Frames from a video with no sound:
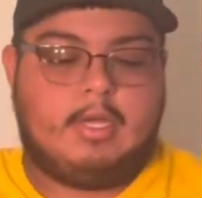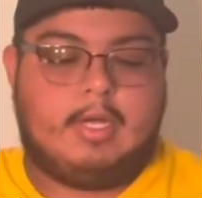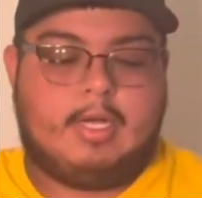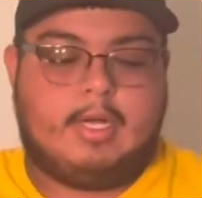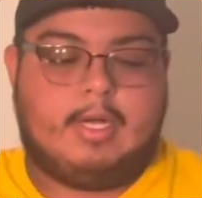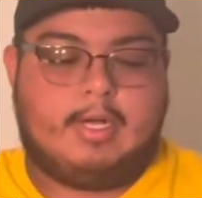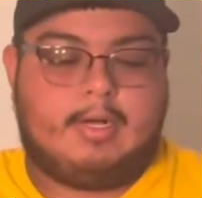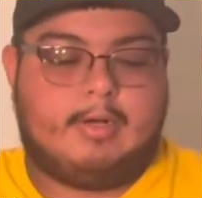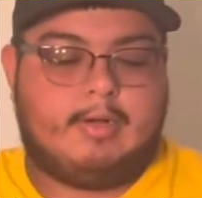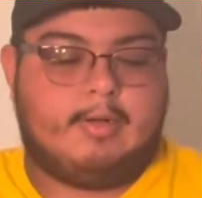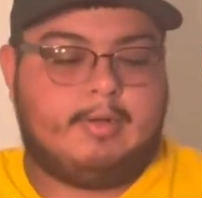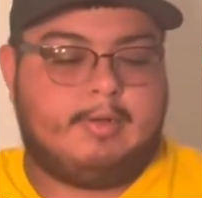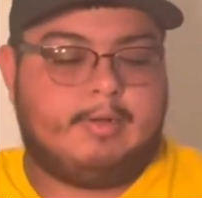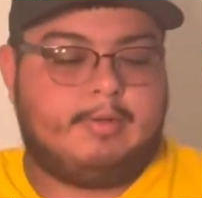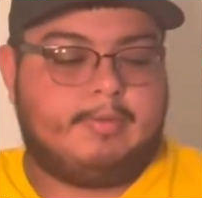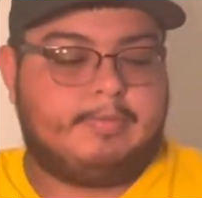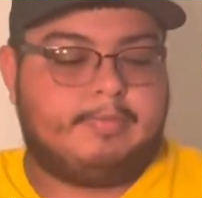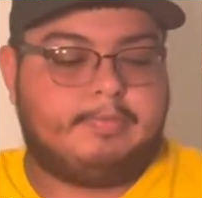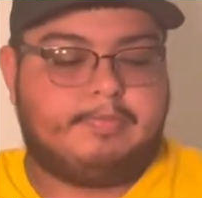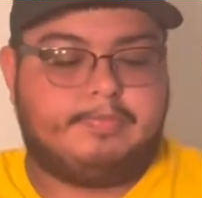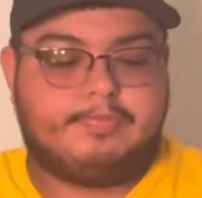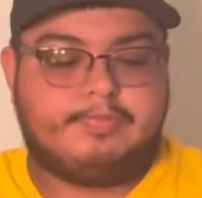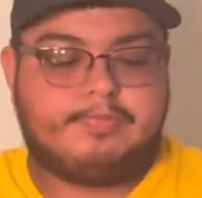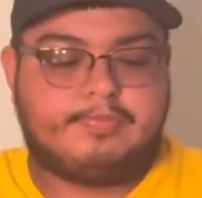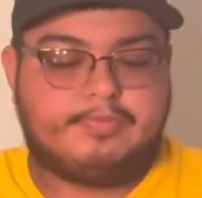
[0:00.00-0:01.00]

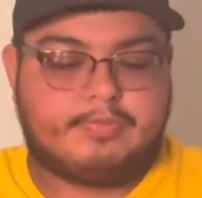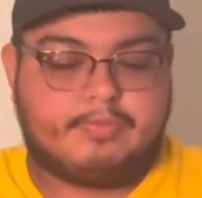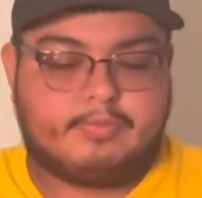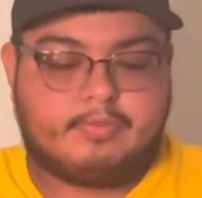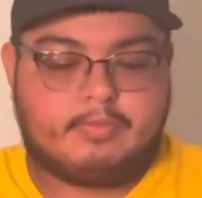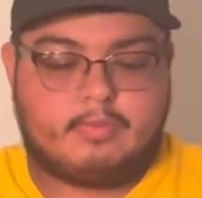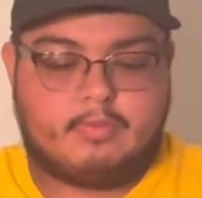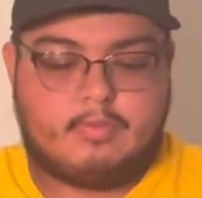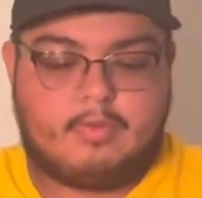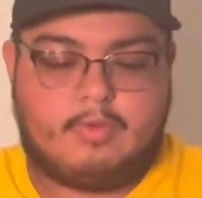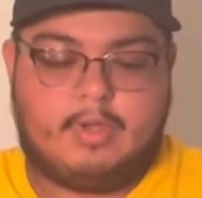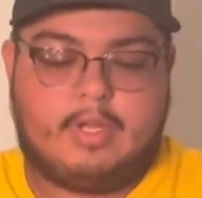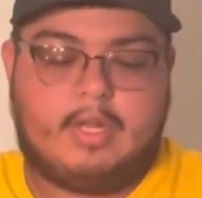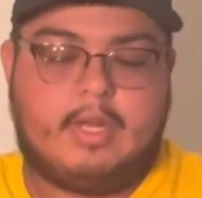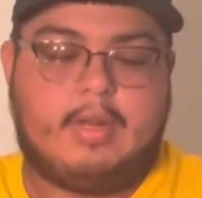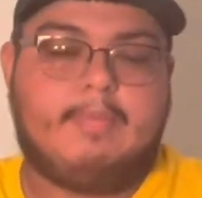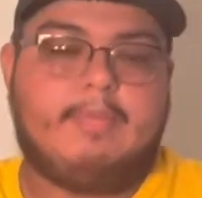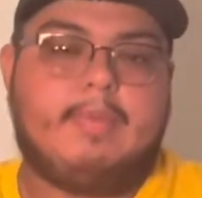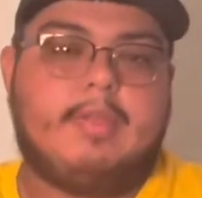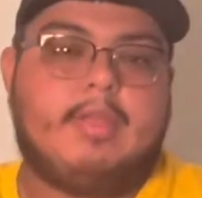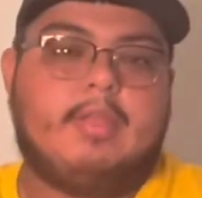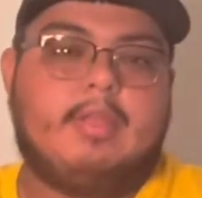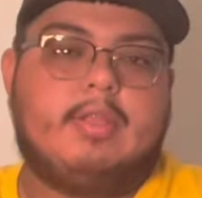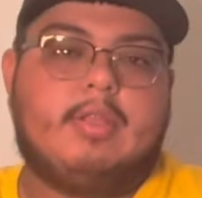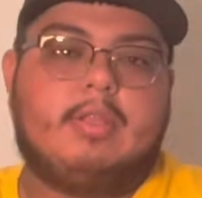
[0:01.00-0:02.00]
We're going to
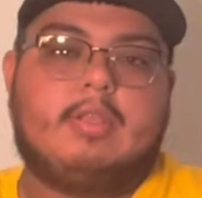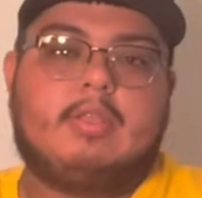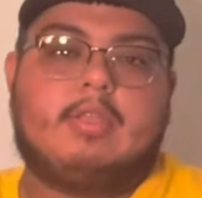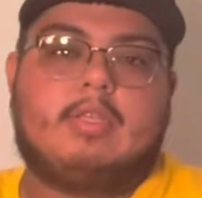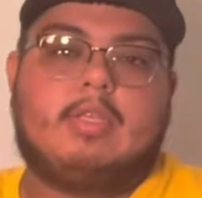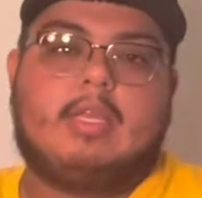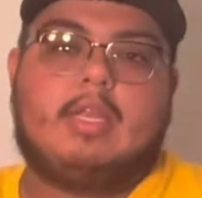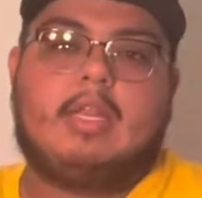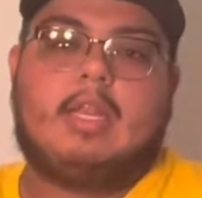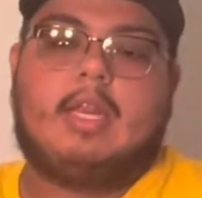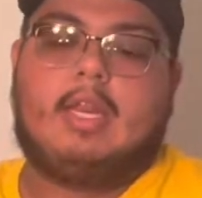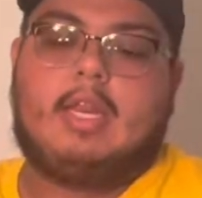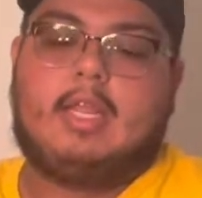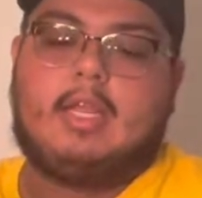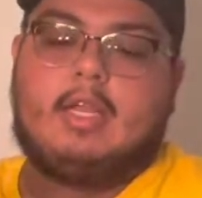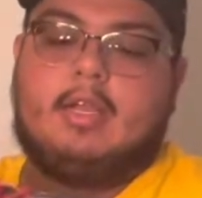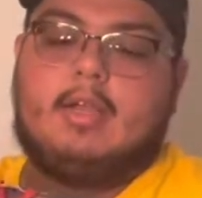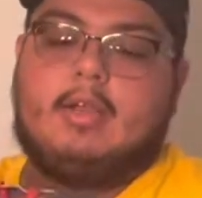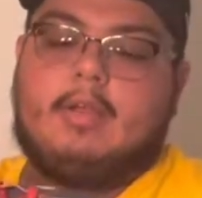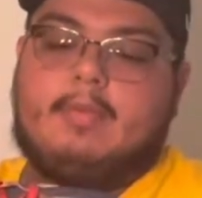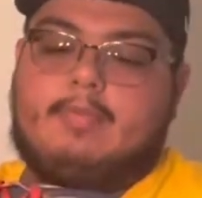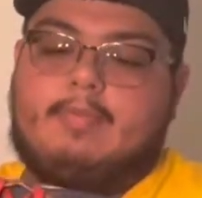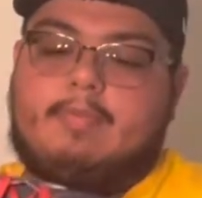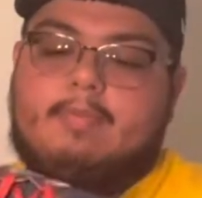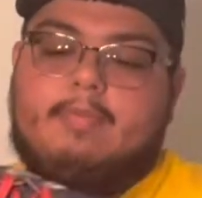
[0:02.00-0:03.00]
be cleaning
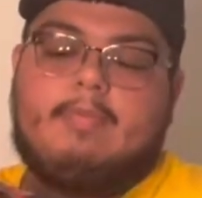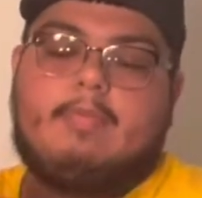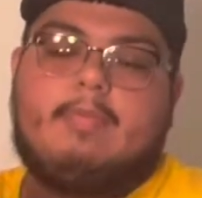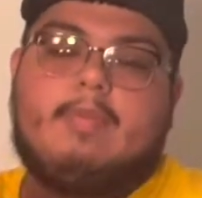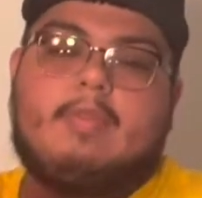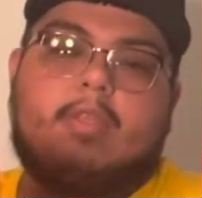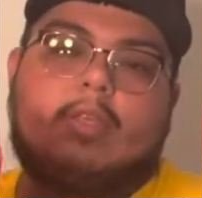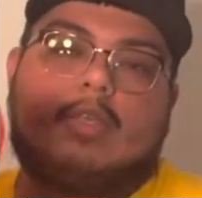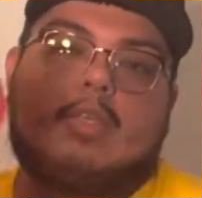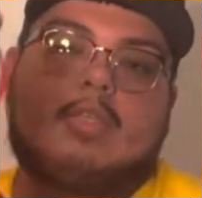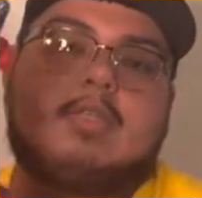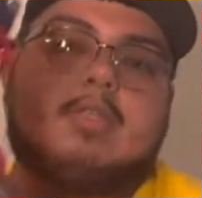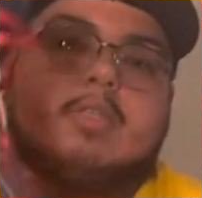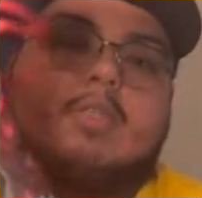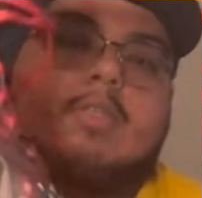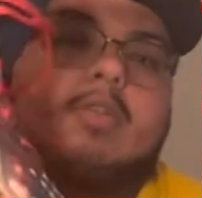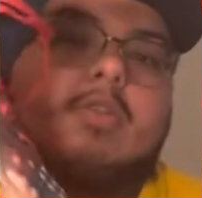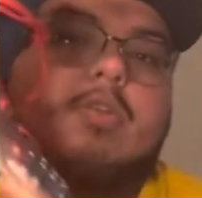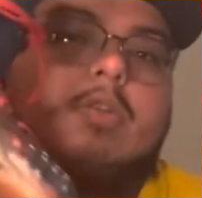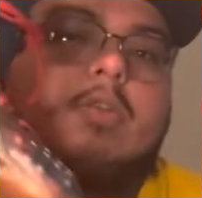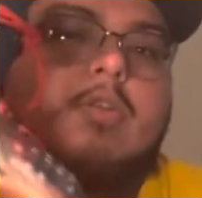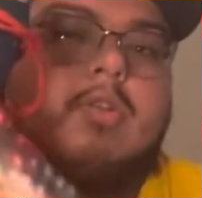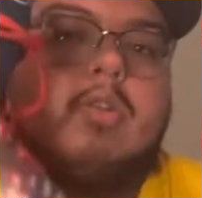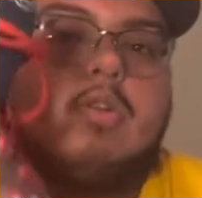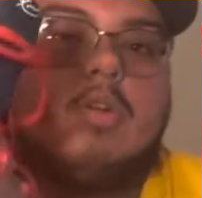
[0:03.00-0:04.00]
up these
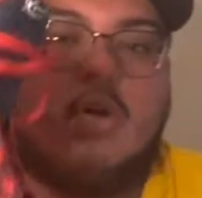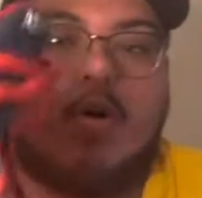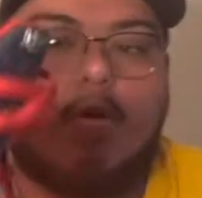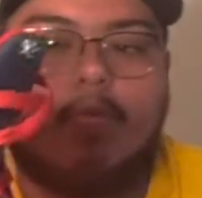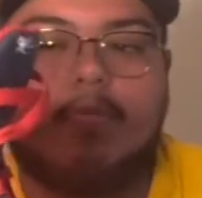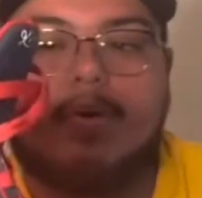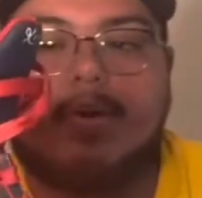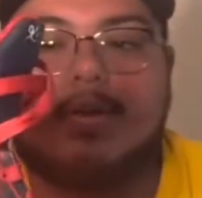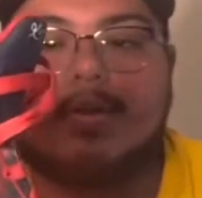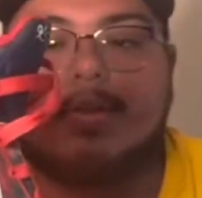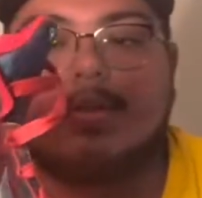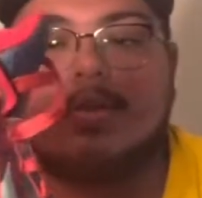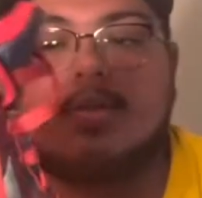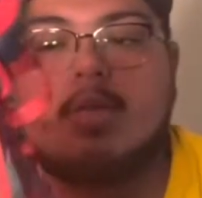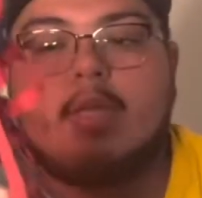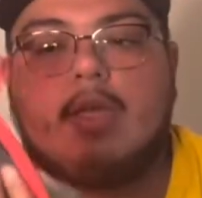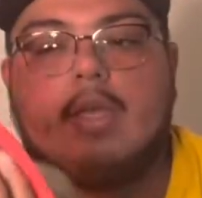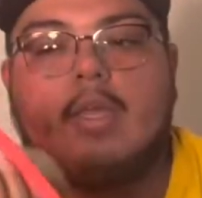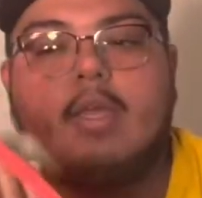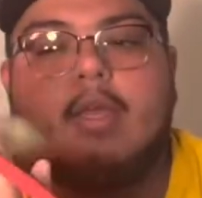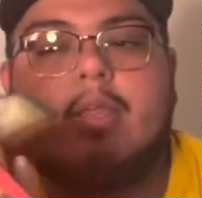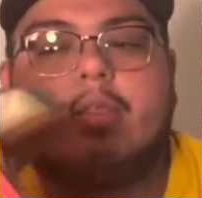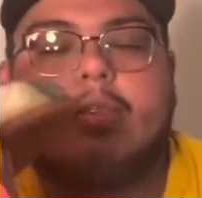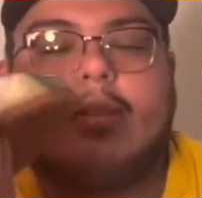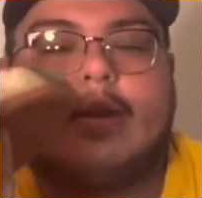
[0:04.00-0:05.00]
Kobe's
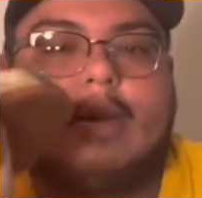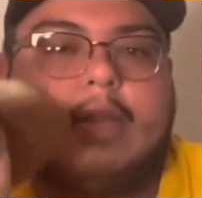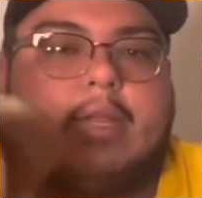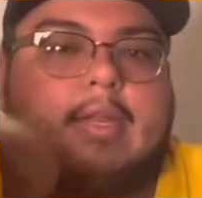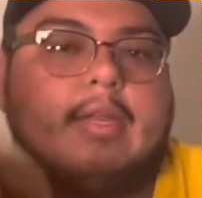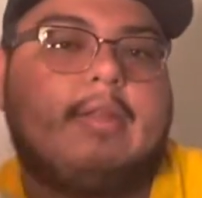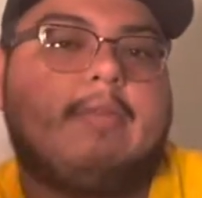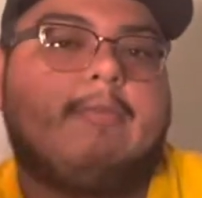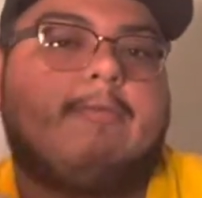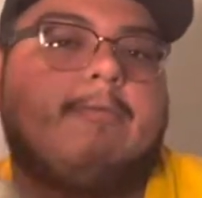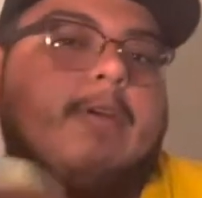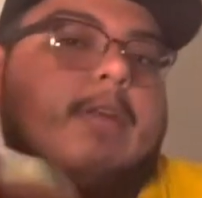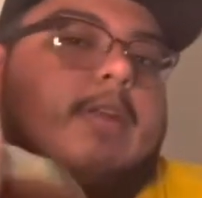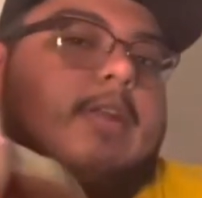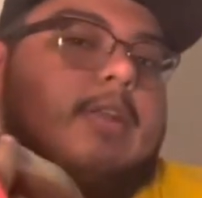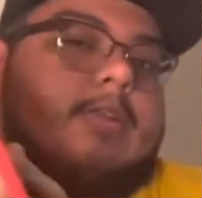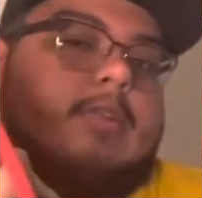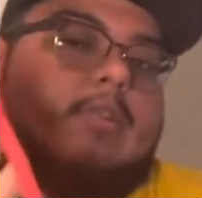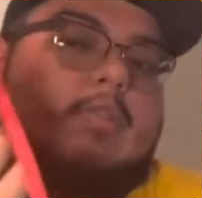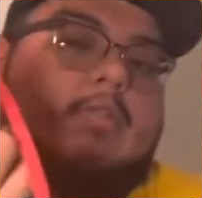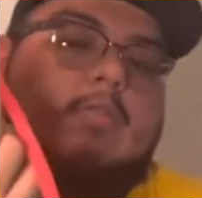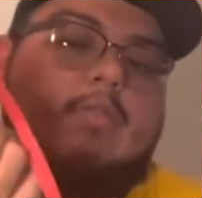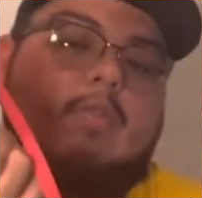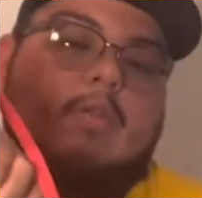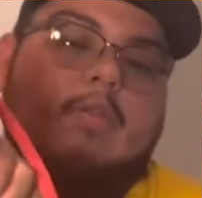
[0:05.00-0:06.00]
that I did find at the
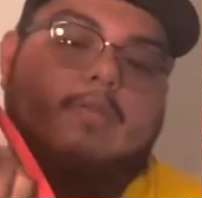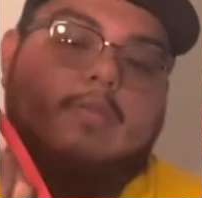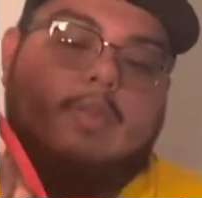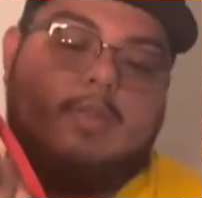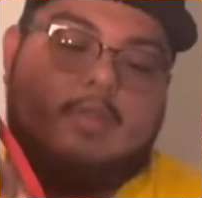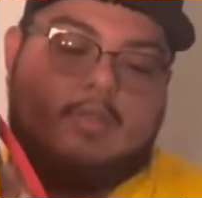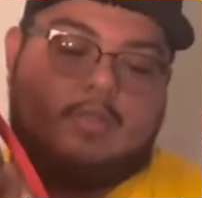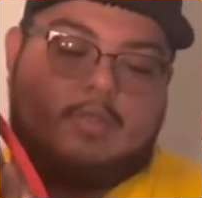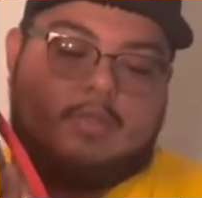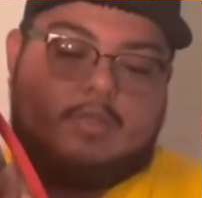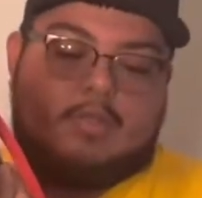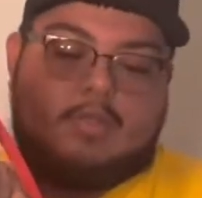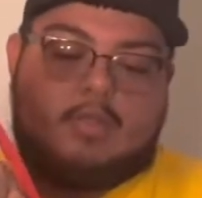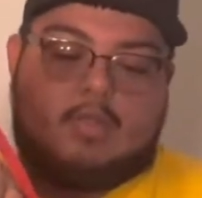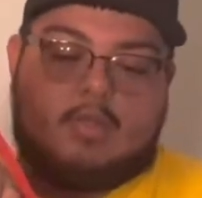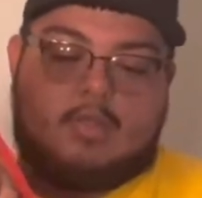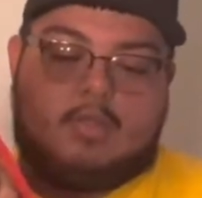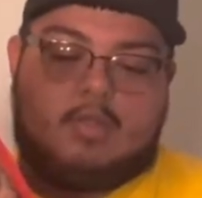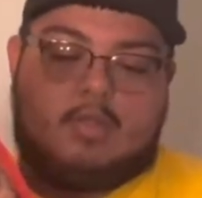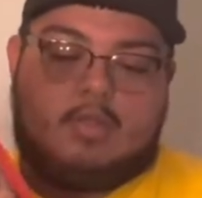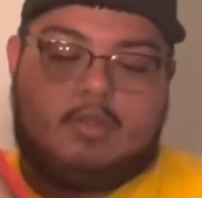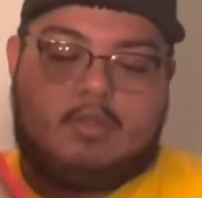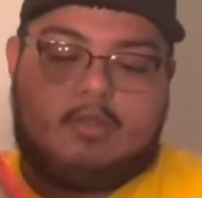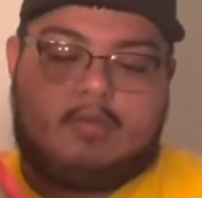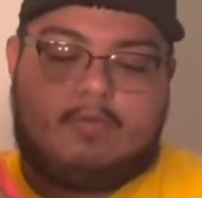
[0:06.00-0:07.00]
thrift, as you saw in
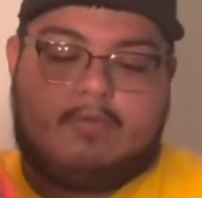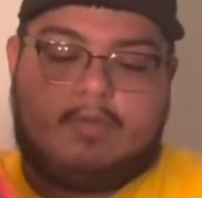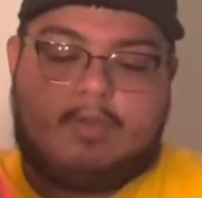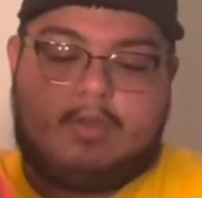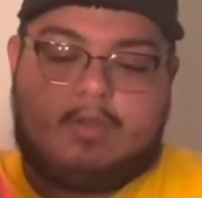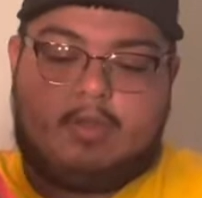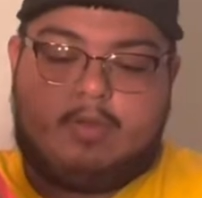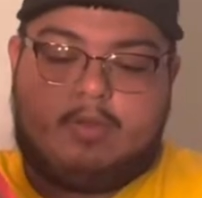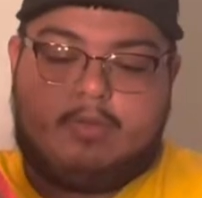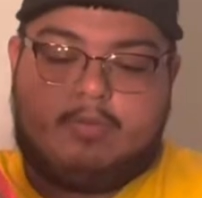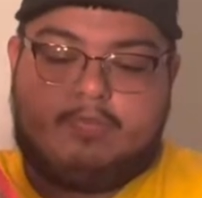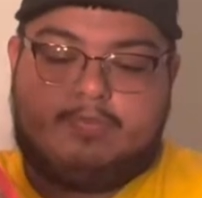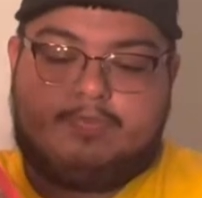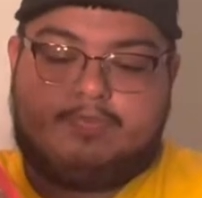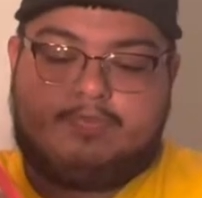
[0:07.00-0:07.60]
the other video.